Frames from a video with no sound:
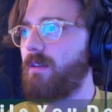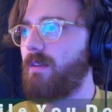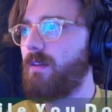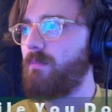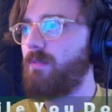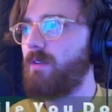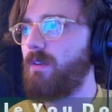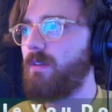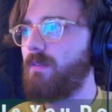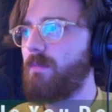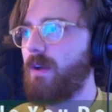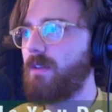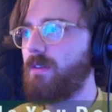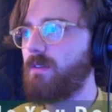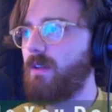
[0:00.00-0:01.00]
I
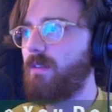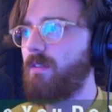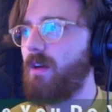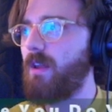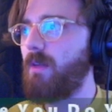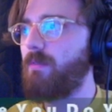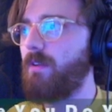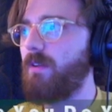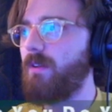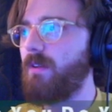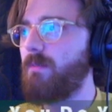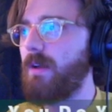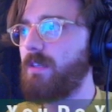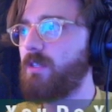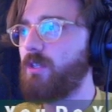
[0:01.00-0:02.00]
thought I put it into
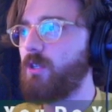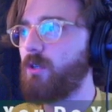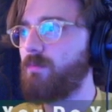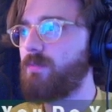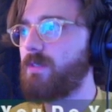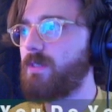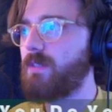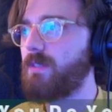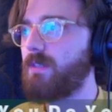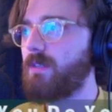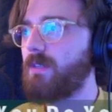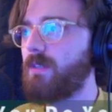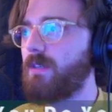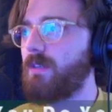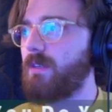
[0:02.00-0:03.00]
my dupes.
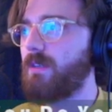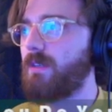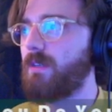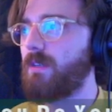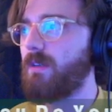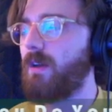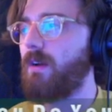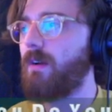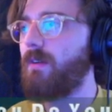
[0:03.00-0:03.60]
Oh,